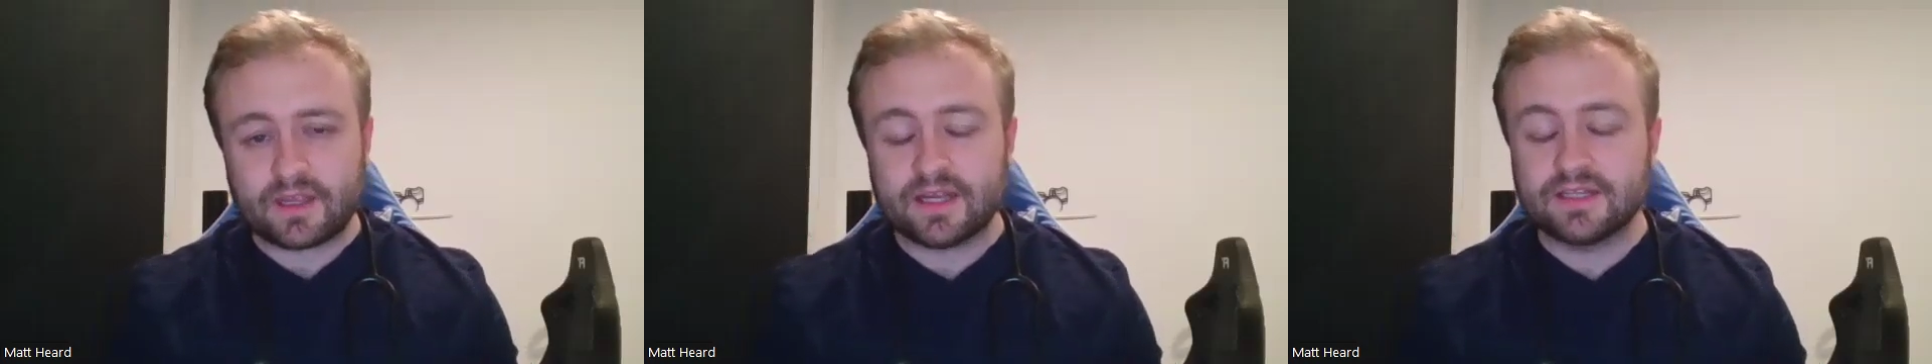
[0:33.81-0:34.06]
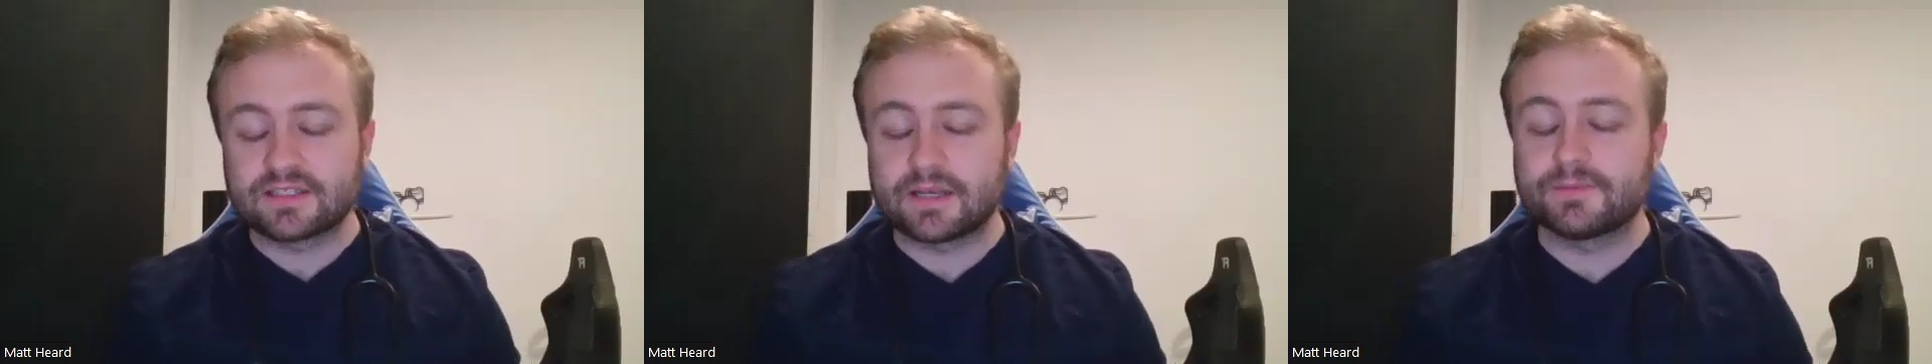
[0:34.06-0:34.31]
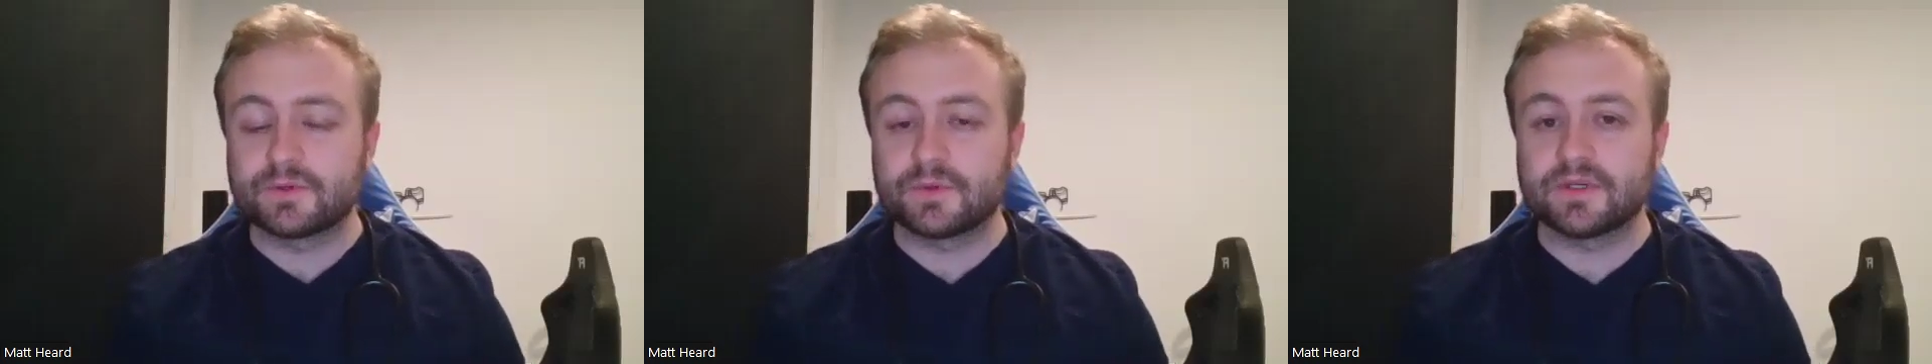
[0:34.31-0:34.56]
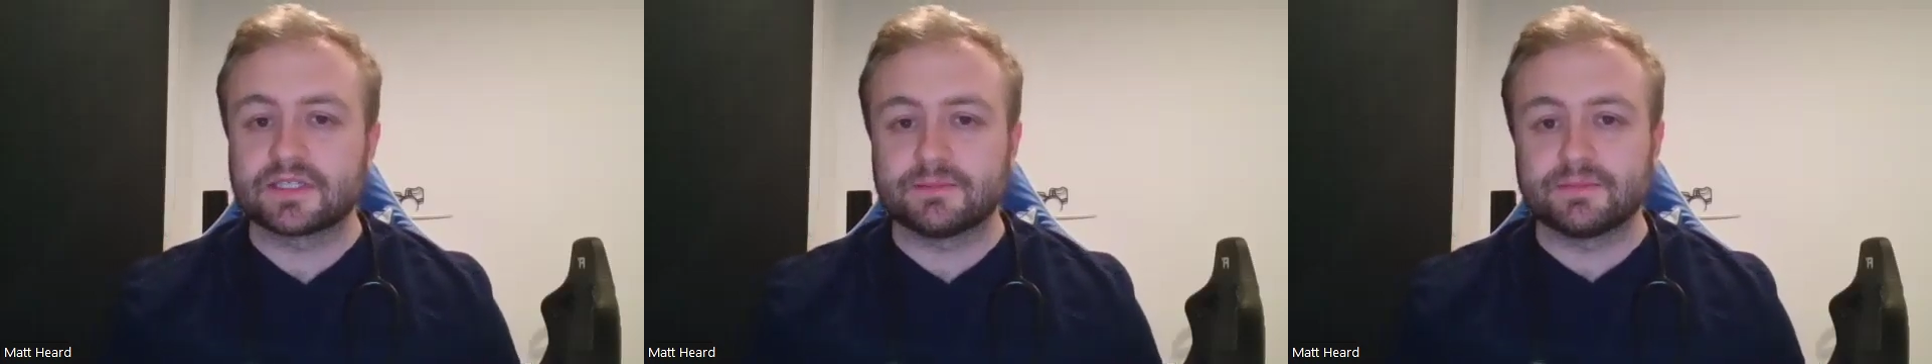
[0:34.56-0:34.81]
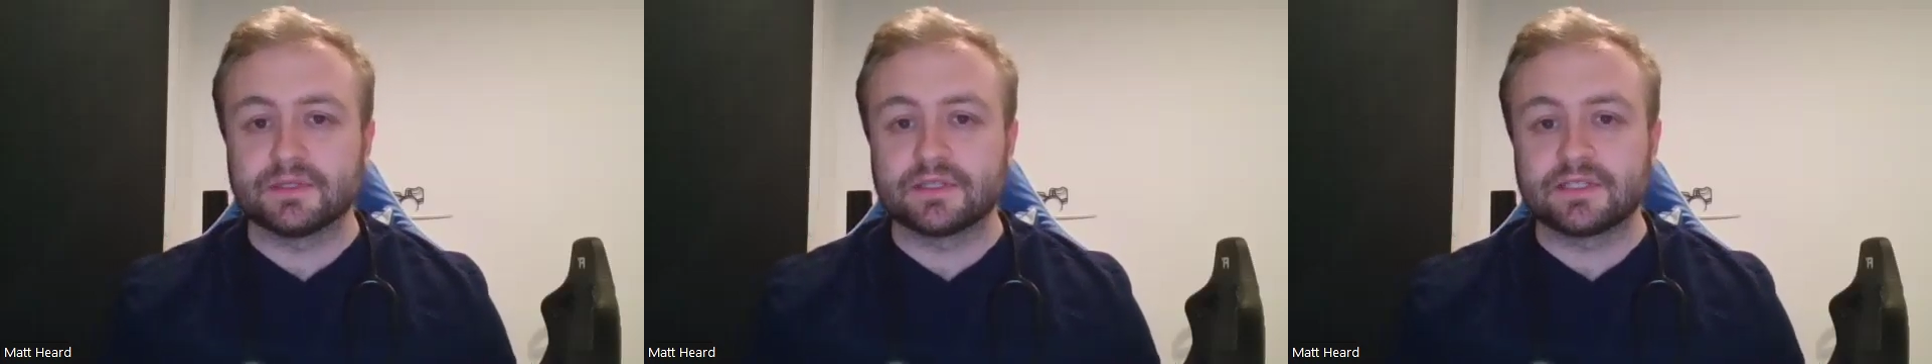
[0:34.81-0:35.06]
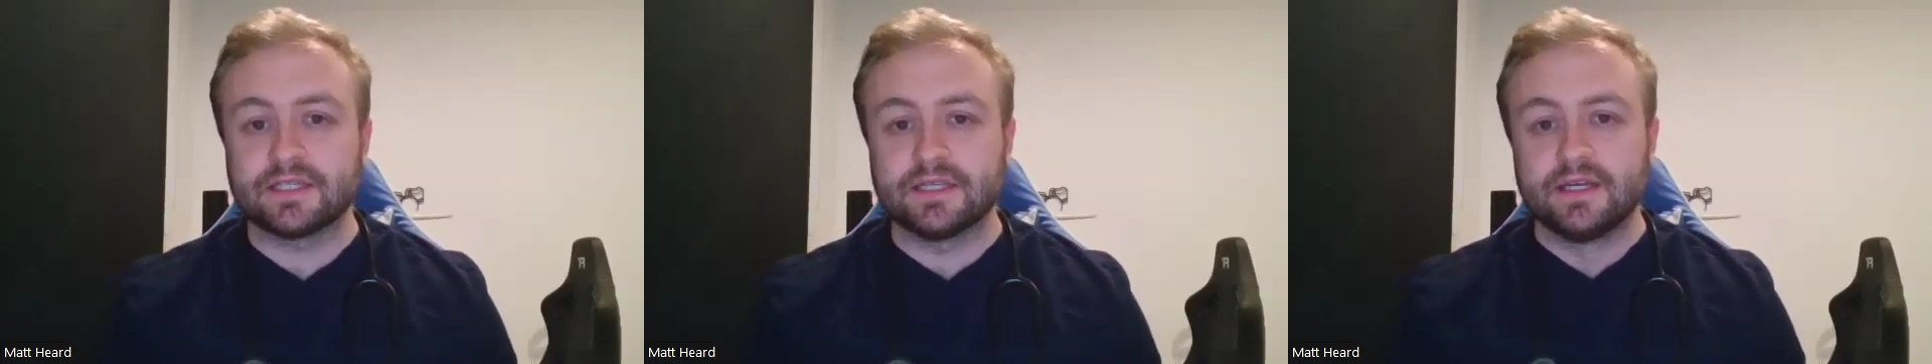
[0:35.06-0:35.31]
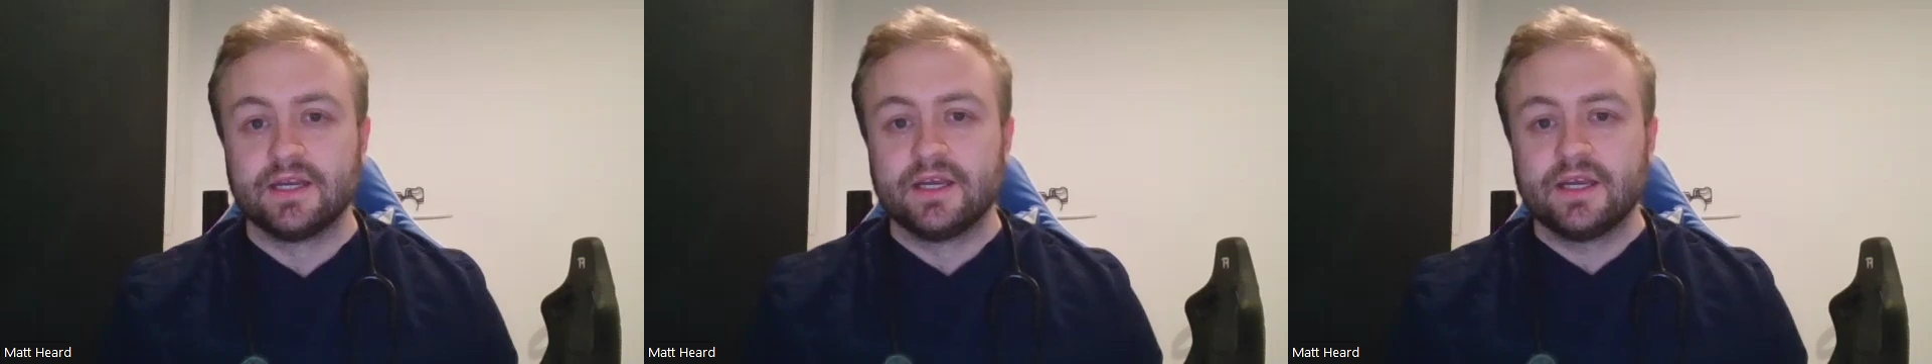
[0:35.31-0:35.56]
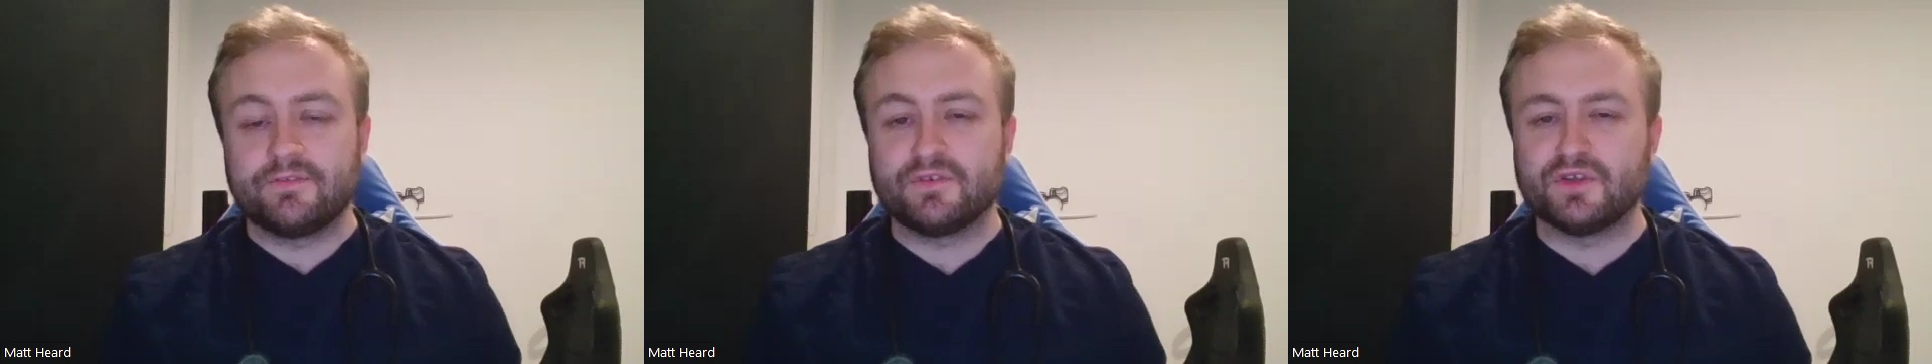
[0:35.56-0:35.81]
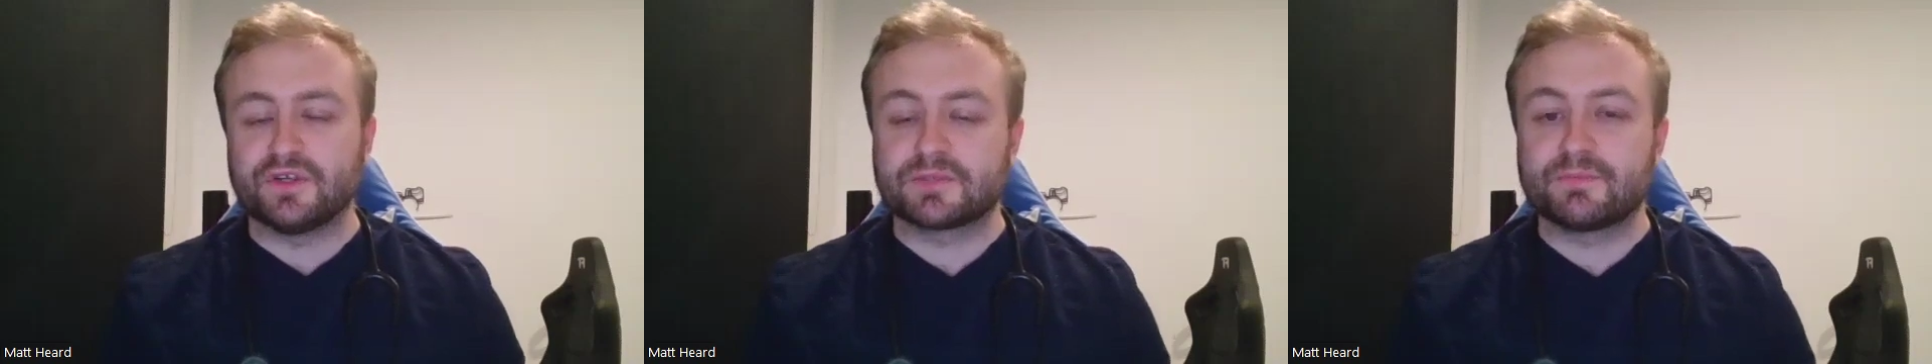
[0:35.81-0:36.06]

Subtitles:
and subsequent disability a few years